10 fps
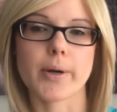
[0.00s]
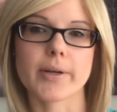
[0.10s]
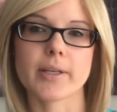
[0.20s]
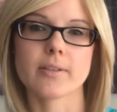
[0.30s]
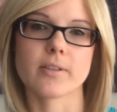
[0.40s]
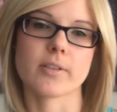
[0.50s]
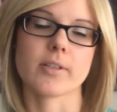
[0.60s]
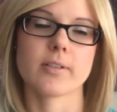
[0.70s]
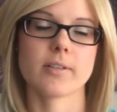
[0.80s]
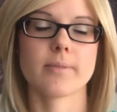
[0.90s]
wearing it, just
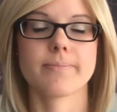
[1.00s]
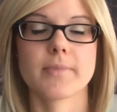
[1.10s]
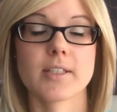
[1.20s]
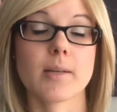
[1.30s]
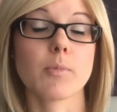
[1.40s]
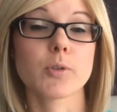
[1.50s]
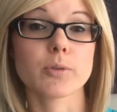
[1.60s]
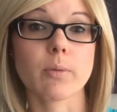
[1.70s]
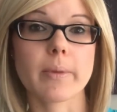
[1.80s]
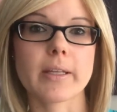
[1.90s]
because some
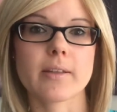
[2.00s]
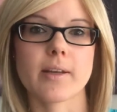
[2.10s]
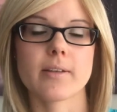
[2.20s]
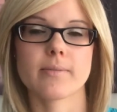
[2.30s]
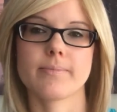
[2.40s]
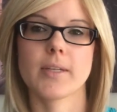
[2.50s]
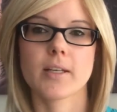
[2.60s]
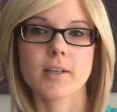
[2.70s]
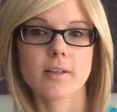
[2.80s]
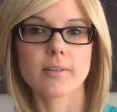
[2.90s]
older women think that
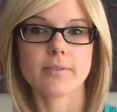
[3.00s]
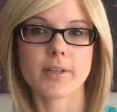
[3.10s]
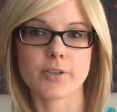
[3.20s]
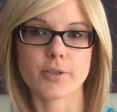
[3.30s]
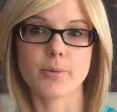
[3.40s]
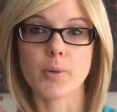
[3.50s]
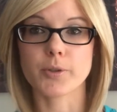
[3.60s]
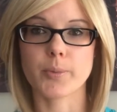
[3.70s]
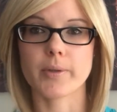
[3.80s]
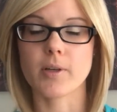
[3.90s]
they're too old
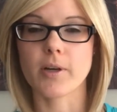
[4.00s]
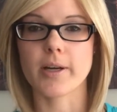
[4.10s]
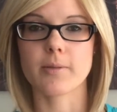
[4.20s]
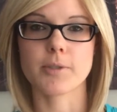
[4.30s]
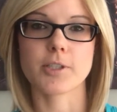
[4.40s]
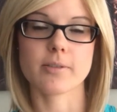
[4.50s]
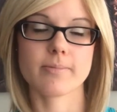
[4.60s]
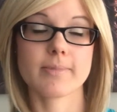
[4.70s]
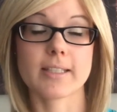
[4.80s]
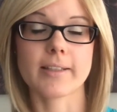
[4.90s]
to wear long hair, which is
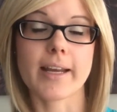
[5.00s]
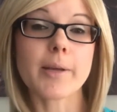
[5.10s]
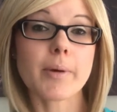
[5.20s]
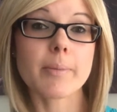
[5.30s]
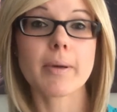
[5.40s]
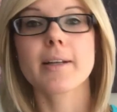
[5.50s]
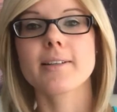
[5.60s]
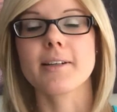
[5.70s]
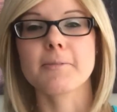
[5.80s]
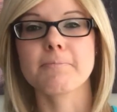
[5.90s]
silly anyway,
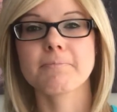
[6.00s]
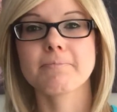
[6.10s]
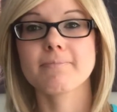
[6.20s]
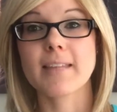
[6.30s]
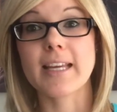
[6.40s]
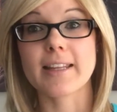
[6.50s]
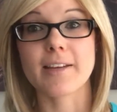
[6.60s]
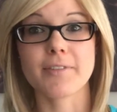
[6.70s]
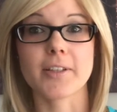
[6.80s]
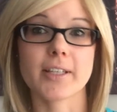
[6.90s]
but they get
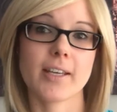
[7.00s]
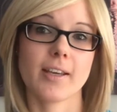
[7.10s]
that feeling.